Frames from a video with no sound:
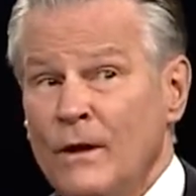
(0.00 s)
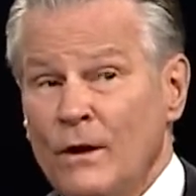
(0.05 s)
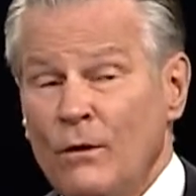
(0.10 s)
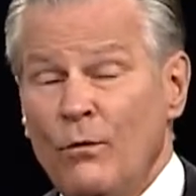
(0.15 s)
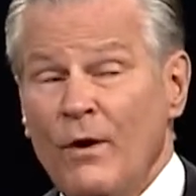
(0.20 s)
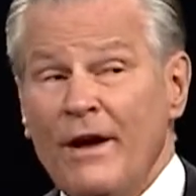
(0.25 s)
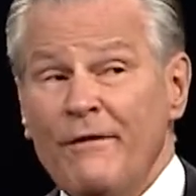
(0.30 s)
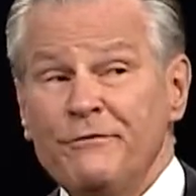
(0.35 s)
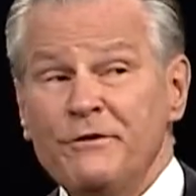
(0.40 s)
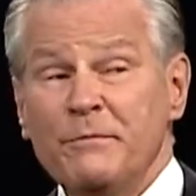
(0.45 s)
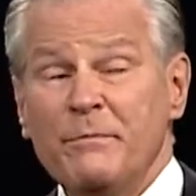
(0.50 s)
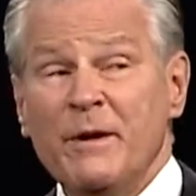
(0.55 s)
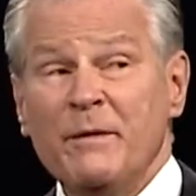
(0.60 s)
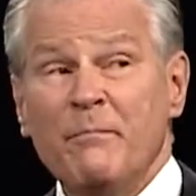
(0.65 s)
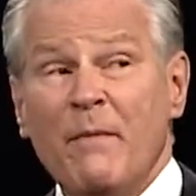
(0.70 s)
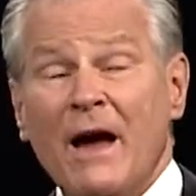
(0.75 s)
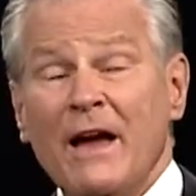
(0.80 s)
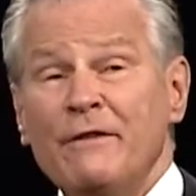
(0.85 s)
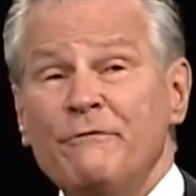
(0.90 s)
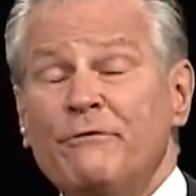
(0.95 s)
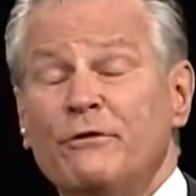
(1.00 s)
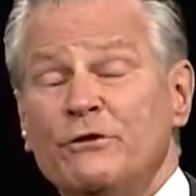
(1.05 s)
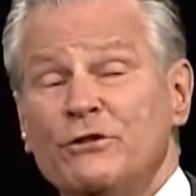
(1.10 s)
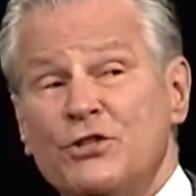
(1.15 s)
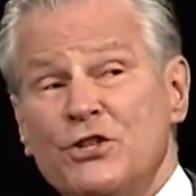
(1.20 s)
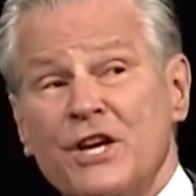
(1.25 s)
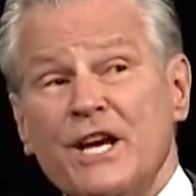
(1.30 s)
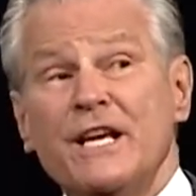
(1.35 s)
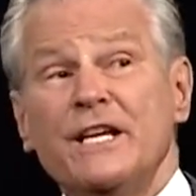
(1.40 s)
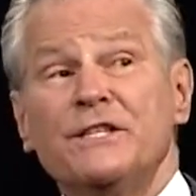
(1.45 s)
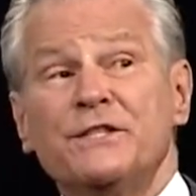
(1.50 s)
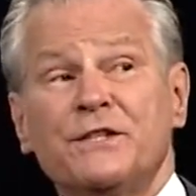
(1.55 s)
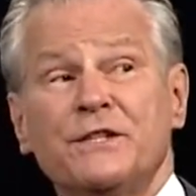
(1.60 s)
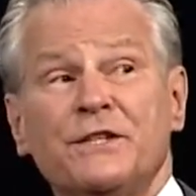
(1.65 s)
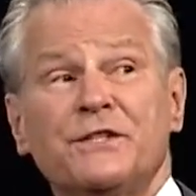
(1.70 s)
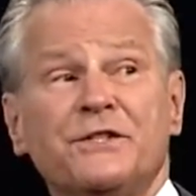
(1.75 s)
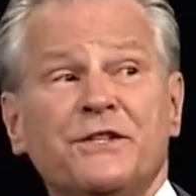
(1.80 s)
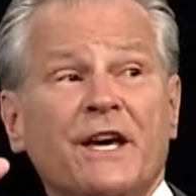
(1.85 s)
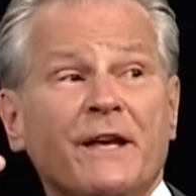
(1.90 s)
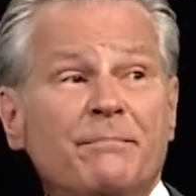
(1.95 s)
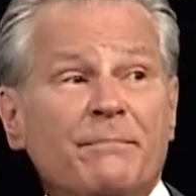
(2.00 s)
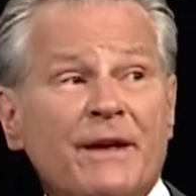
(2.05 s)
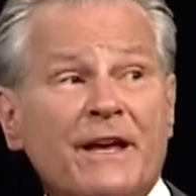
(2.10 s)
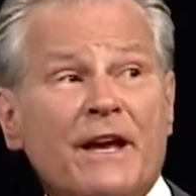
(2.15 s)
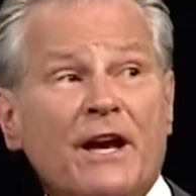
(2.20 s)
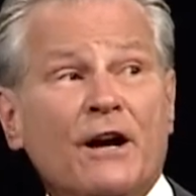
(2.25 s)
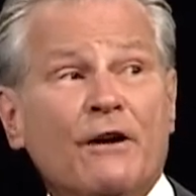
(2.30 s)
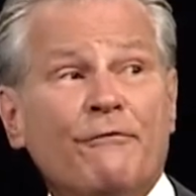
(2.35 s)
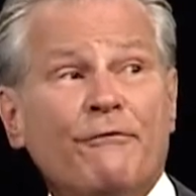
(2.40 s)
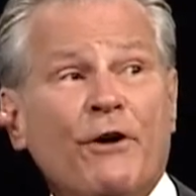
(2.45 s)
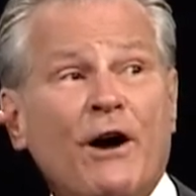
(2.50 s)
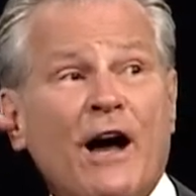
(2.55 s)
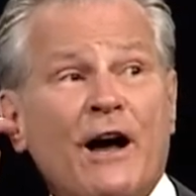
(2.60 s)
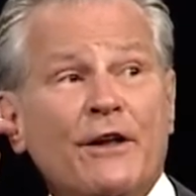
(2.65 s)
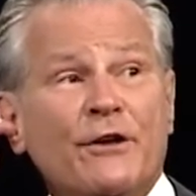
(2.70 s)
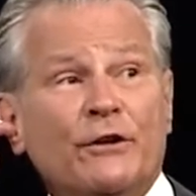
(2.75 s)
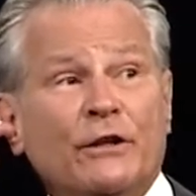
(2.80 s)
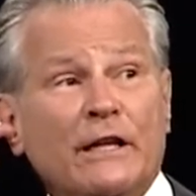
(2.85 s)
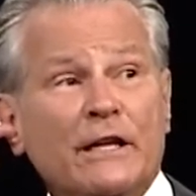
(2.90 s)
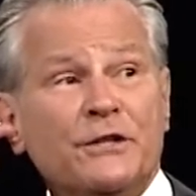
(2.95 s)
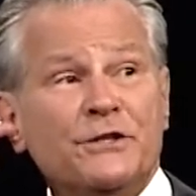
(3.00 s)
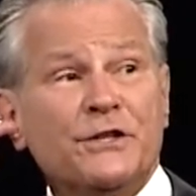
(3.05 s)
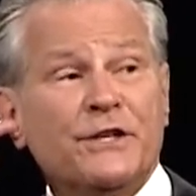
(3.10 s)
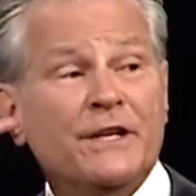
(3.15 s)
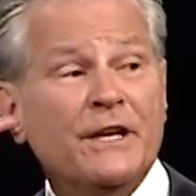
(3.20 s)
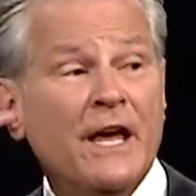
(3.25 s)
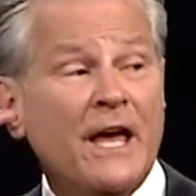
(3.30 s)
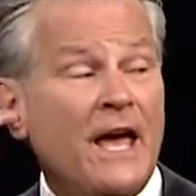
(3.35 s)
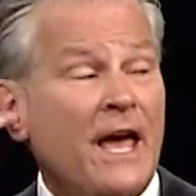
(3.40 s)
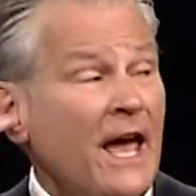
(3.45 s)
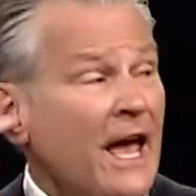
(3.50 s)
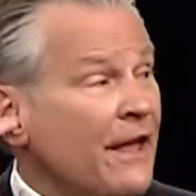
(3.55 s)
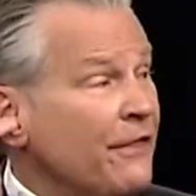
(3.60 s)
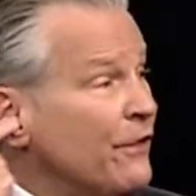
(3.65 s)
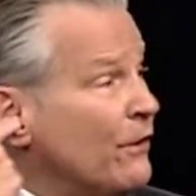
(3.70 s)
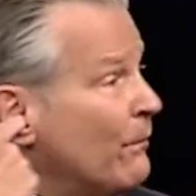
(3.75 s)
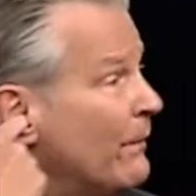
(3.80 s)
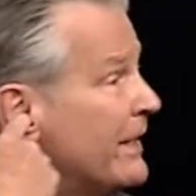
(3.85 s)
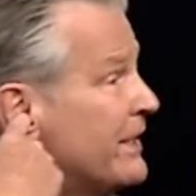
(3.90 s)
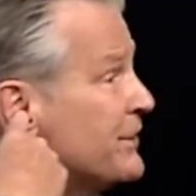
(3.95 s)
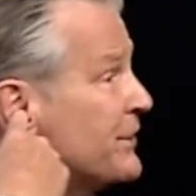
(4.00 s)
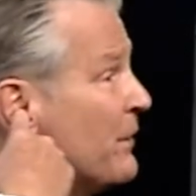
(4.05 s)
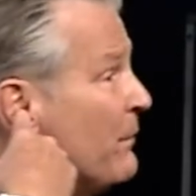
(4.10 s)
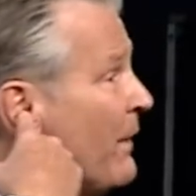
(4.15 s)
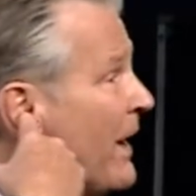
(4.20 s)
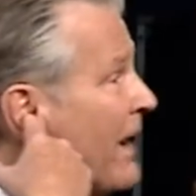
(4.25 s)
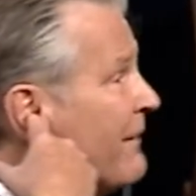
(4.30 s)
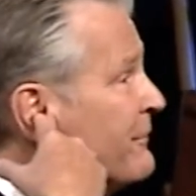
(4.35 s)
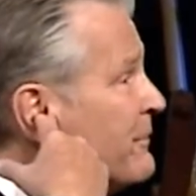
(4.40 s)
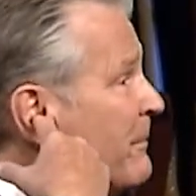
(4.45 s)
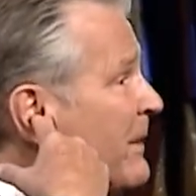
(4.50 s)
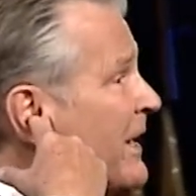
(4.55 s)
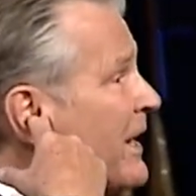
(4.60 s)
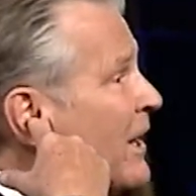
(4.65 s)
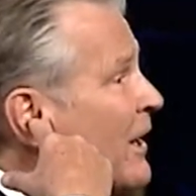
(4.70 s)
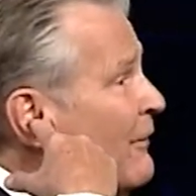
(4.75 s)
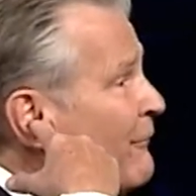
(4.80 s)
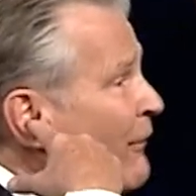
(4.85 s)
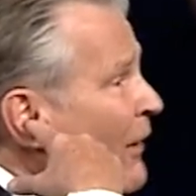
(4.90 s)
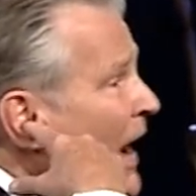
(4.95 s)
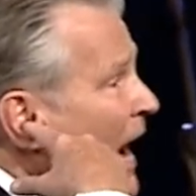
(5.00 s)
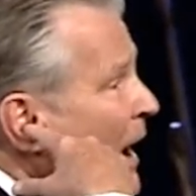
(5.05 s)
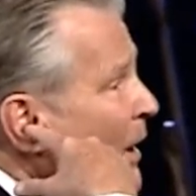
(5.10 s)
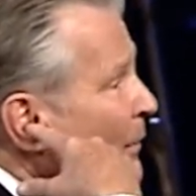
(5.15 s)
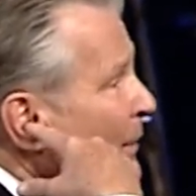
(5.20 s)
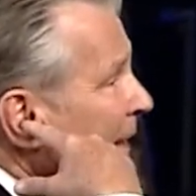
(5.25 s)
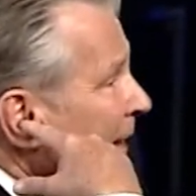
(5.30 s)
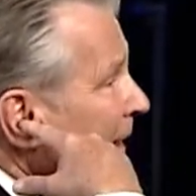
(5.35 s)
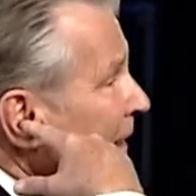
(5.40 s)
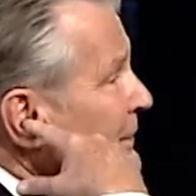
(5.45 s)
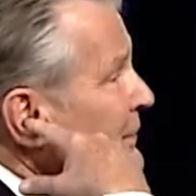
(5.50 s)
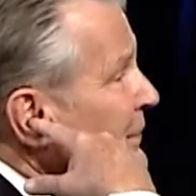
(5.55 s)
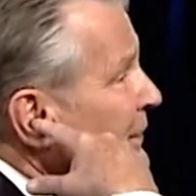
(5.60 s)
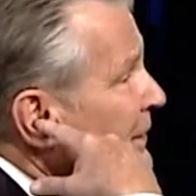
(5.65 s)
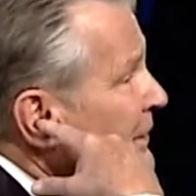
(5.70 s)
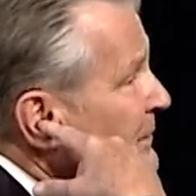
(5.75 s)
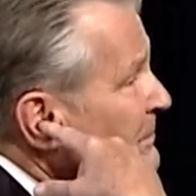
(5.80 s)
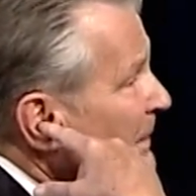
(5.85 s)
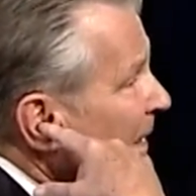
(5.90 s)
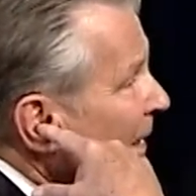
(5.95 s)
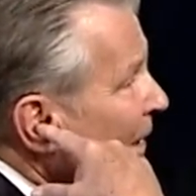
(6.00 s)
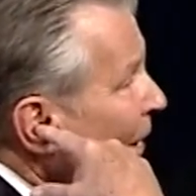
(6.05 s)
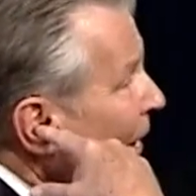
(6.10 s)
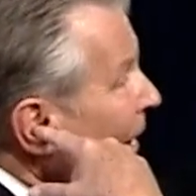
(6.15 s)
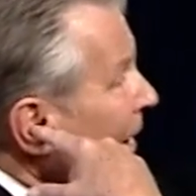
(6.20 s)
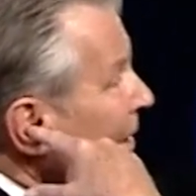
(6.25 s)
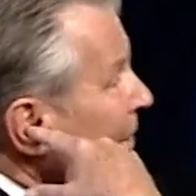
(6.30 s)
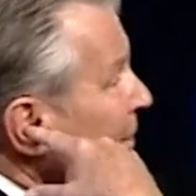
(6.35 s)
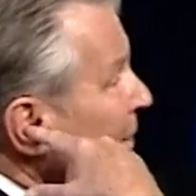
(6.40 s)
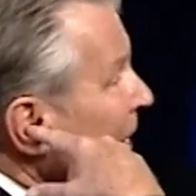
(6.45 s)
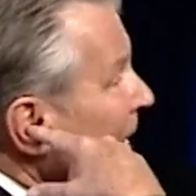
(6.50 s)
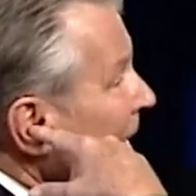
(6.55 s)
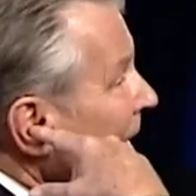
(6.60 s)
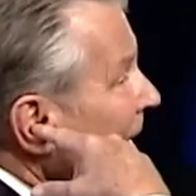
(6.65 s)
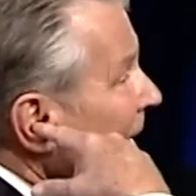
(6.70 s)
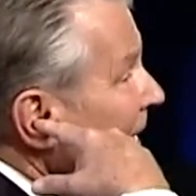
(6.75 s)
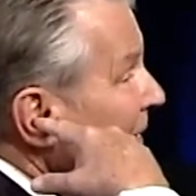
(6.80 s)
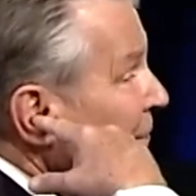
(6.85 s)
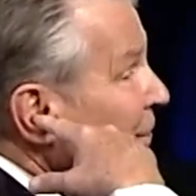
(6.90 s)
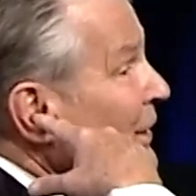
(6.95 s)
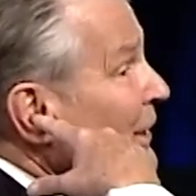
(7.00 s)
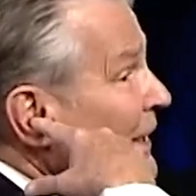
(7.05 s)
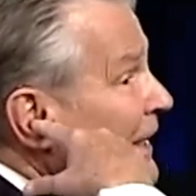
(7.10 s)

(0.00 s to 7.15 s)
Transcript: We have to be mindful. Jesus said, be careful how you listen. And the reason we have to be careful how we listen is because it's going